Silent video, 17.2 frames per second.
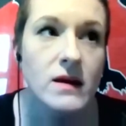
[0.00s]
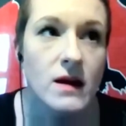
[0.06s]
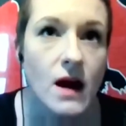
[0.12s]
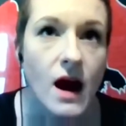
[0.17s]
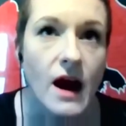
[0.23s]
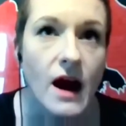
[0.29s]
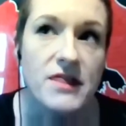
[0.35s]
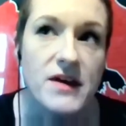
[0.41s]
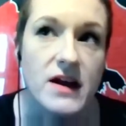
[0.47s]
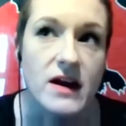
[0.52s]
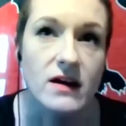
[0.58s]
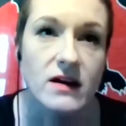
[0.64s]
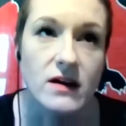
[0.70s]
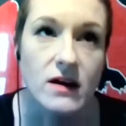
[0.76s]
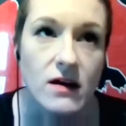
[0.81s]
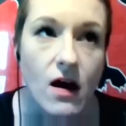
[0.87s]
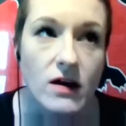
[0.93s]
I think
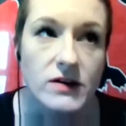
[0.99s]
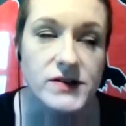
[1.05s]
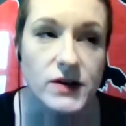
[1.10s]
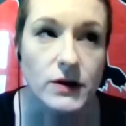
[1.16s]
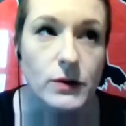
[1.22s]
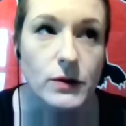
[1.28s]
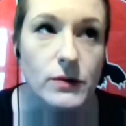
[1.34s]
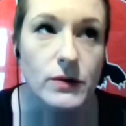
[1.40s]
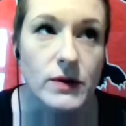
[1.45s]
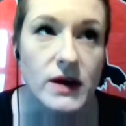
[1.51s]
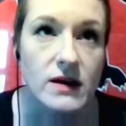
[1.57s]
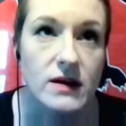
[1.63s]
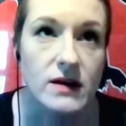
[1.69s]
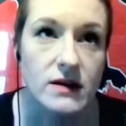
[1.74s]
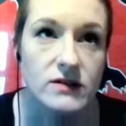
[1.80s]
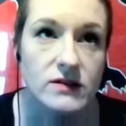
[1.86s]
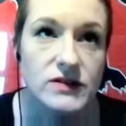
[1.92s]
also,
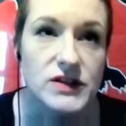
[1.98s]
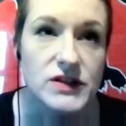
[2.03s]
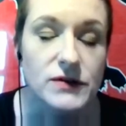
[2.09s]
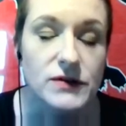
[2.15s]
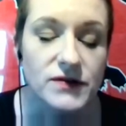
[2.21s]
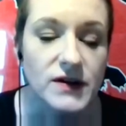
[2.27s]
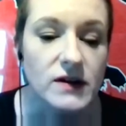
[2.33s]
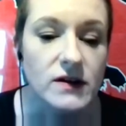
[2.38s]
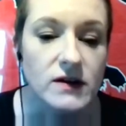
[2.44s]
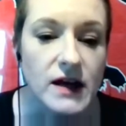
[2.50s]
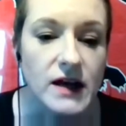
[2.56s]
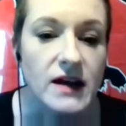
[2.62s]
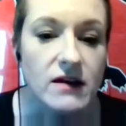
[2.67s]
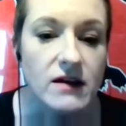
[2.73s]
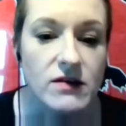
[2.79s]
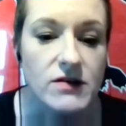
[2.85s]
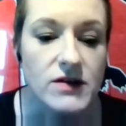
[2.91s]
do you feel
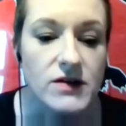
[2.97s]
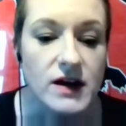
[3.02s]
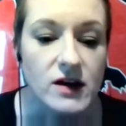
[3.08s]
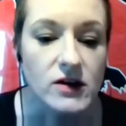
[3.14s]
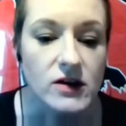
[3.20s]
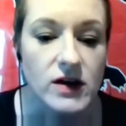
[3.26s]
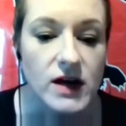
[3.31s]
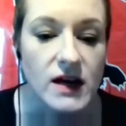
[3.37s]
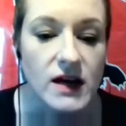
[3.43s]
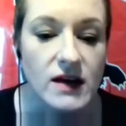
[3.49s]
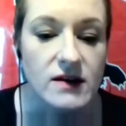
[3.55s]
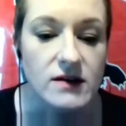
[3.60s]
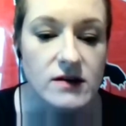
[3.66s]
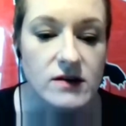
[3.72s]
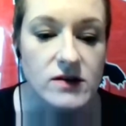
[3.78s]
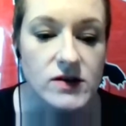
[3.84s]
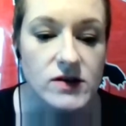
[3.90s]
like there
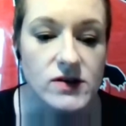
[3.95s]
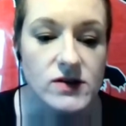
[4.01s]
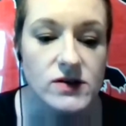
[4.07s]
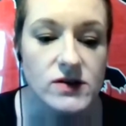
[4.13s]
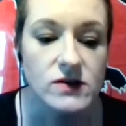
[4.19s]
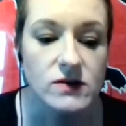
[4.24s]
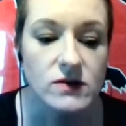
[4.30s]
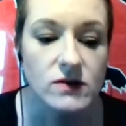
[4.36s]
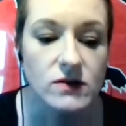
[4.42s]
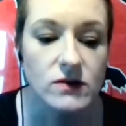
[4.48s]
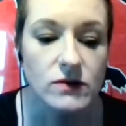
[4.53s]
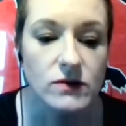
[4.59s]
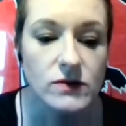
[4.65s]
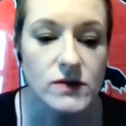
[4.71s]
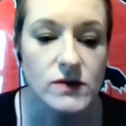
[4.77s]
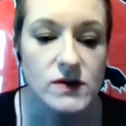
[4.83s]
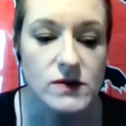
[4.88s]
is
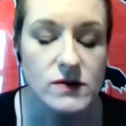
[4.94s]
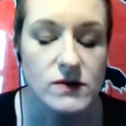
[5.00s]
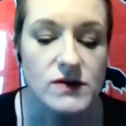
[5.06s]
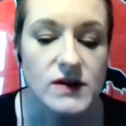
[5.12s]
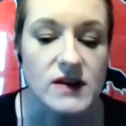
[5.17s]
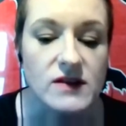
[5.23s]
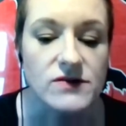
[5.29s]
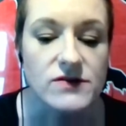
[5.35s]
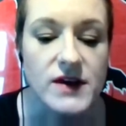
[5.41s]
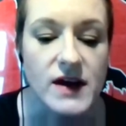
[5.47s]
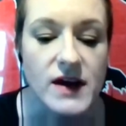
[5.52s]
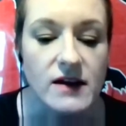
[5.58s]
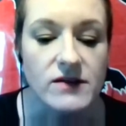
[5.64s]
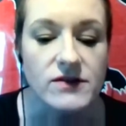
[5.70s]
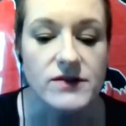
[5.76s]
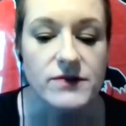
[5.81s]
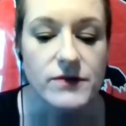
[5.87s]
that
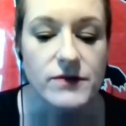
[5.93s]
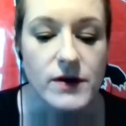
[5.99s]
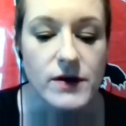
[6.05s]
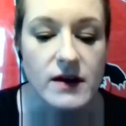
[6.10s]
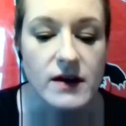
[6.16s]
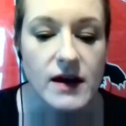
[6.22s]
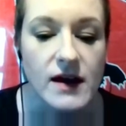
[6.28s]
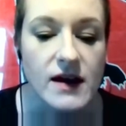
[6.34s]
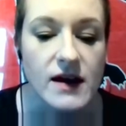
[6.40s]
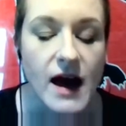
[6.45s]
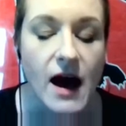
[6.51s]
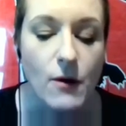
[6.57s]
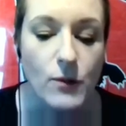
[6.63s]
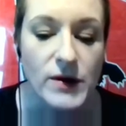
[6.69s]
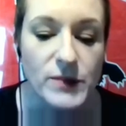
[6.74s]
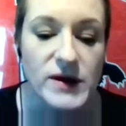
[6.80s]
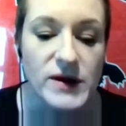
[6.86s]

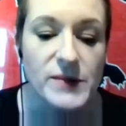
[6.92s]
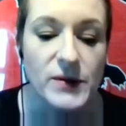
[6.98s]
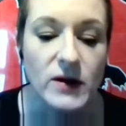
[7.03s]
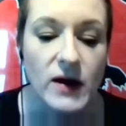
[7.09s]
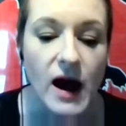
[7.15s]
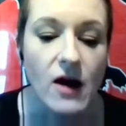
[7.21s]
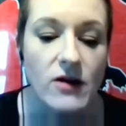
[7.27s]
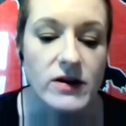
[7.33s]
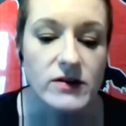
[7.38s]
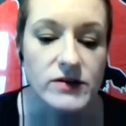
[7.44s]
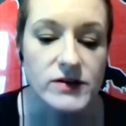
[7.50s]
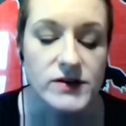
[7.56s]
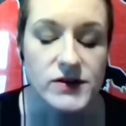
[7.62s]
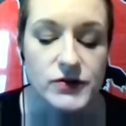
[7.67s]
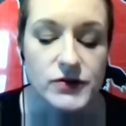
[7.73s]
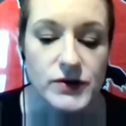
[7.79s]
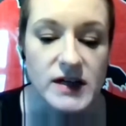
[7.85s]
when people are out on the
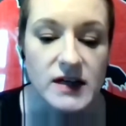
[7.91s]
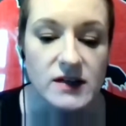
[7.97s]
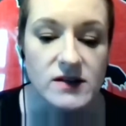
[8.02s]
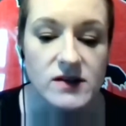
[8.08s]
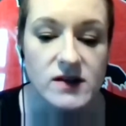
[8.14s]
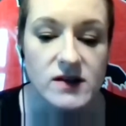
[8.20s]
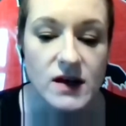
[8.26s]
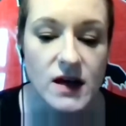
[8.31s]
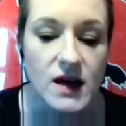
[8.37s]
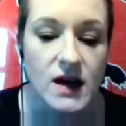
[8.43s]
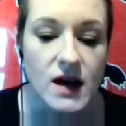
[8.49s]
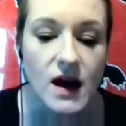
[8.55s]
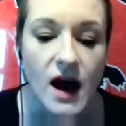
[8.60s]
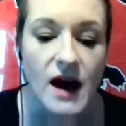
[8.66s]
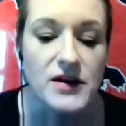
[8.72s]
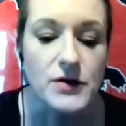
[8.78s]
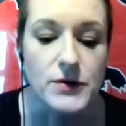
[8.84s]
streets,
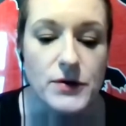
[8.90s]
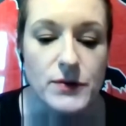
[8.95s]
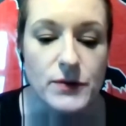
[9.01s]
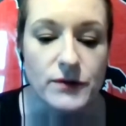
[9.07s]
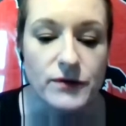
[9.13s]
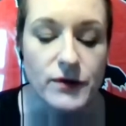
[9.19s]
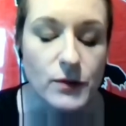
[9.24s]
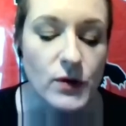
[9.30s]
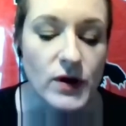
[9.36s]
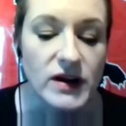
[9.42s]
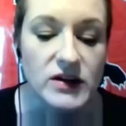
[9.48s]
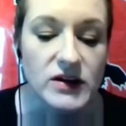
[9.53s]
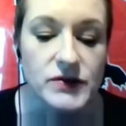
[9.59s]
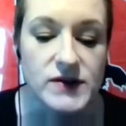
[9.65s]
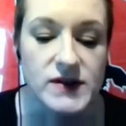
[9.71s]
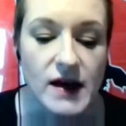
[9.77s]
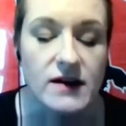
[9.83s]
I know from what
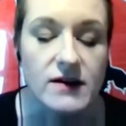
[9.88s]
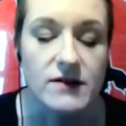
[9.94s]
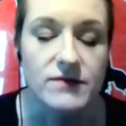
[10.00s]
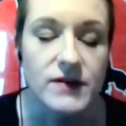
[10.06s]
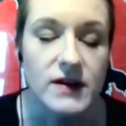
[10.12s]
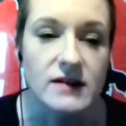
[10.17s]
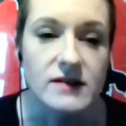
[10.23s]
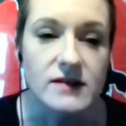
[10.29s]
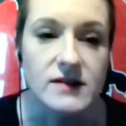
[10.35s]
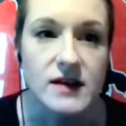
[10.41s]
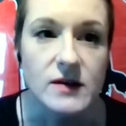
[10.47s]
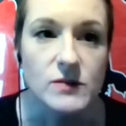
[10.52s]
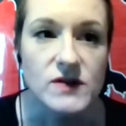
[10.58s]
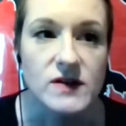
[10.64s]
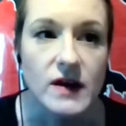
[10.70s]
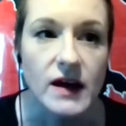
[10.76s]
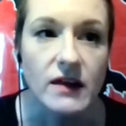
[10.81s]
you'd said, it
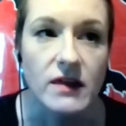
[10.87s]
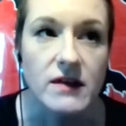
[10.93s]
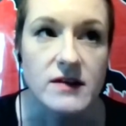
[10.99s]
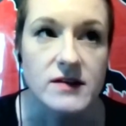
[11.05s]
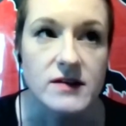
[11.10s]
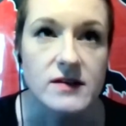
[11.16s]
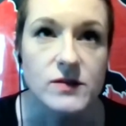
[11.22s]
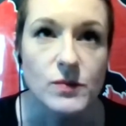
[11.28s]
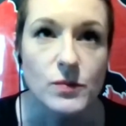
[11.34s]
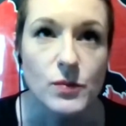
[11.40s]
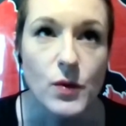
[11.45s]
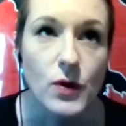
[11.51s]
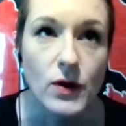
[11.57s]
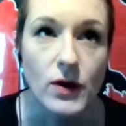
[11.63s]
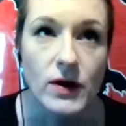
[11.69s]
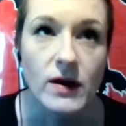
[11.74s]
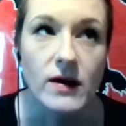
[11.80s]
seems like this is
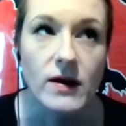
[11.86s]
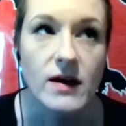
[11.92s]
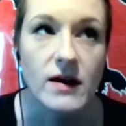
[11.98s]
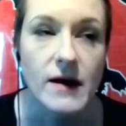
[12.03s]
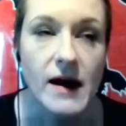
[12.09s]
more